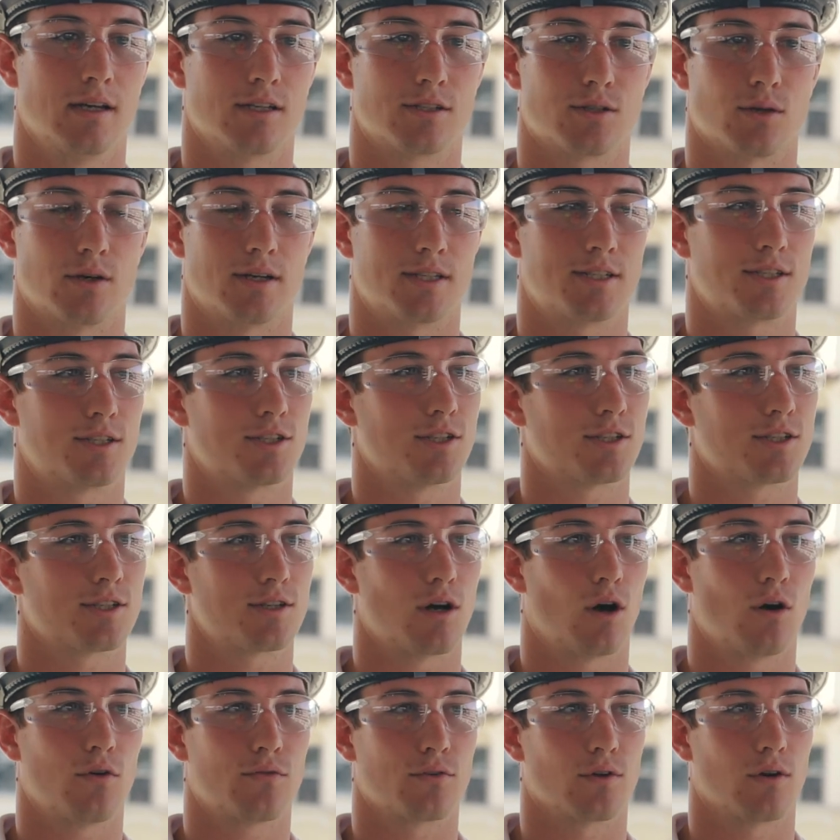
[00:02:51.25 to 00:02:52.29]
So it's just
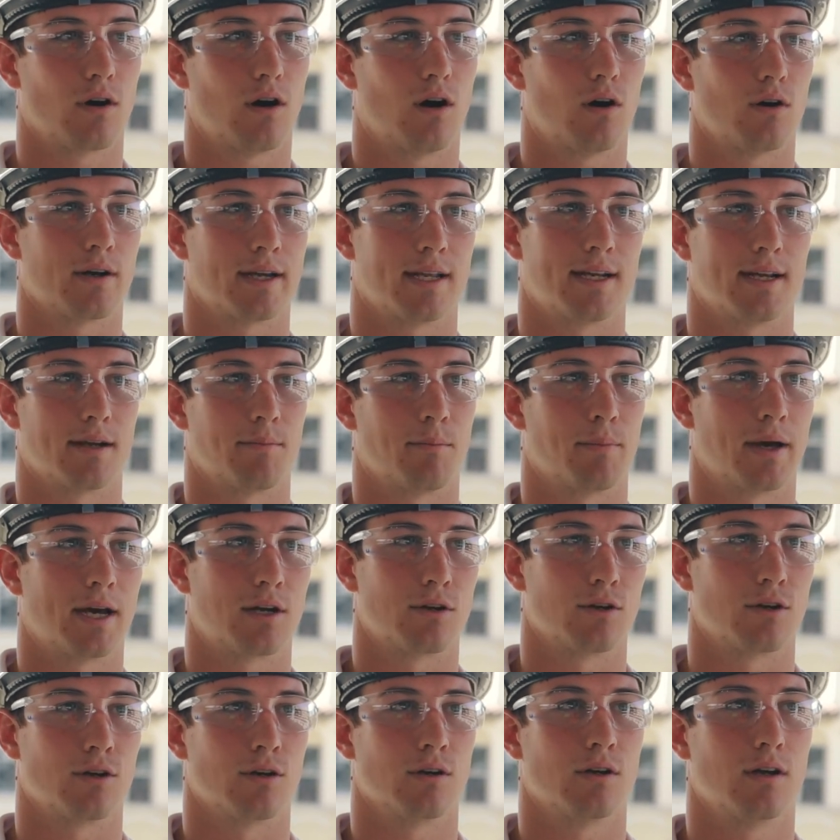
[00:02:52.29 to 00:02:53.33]
overall getting a
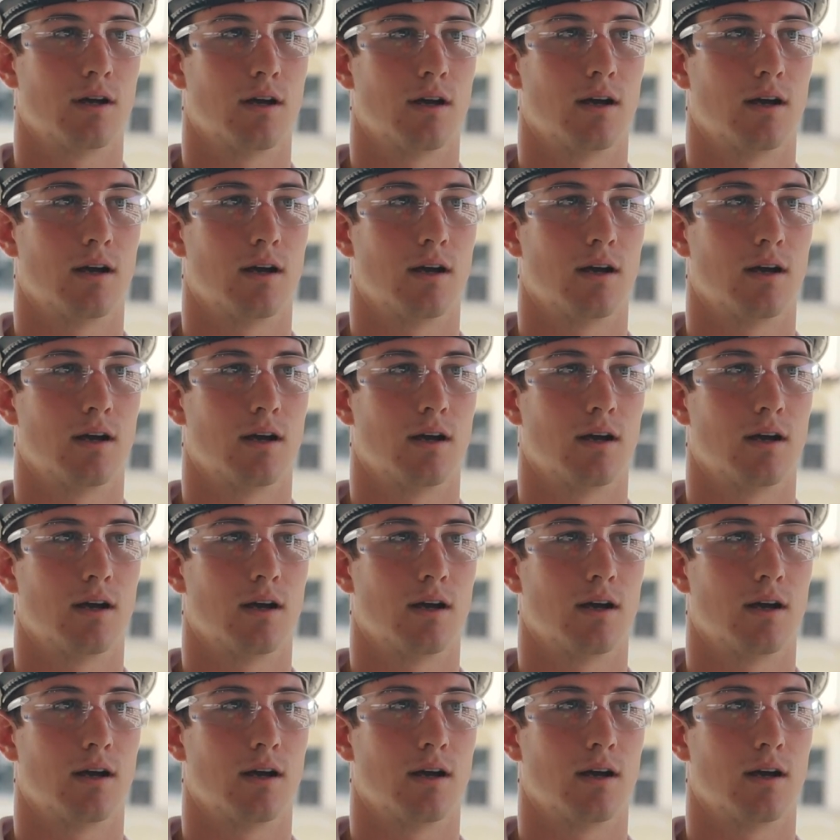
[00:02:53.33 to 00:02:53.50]
better